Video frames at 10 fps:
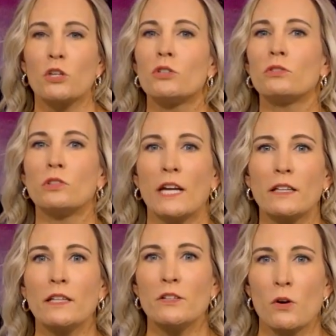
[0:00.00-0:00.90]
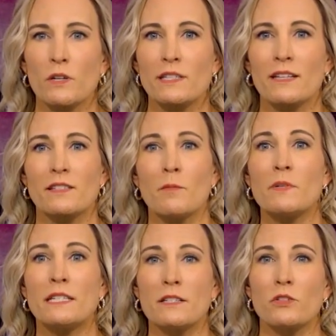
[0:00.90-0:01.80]
You'll likely notice that some
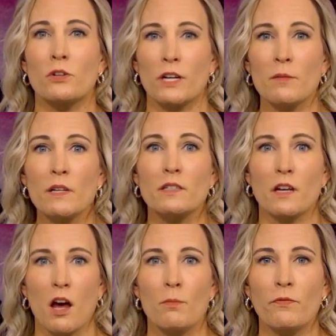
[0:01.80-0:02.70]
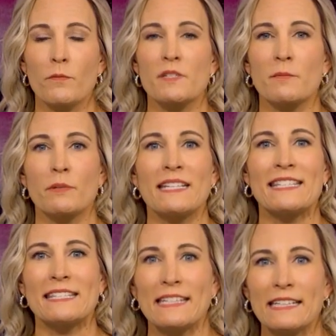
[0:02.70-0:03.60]
disagreements come from simply
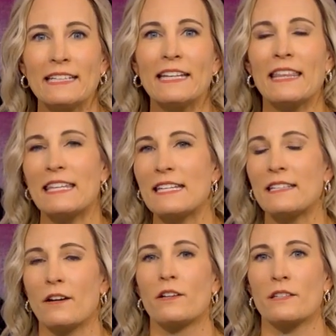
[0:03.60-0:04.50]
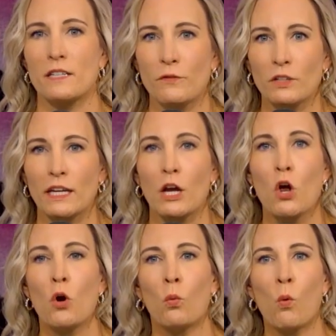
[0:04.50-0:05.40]
seeing these areas differently.
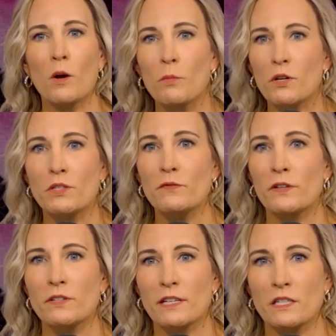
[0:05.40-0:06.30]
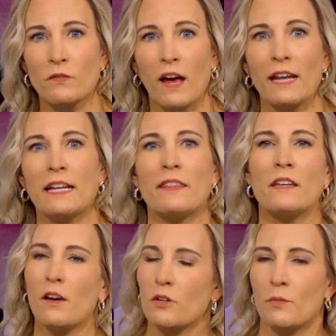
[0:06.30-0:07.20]
One person feels like it's fine and the
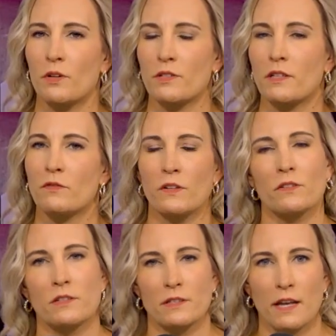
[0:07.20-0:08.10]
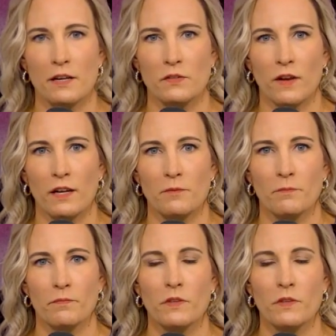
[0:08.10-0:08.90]
other person feels dissatisfied.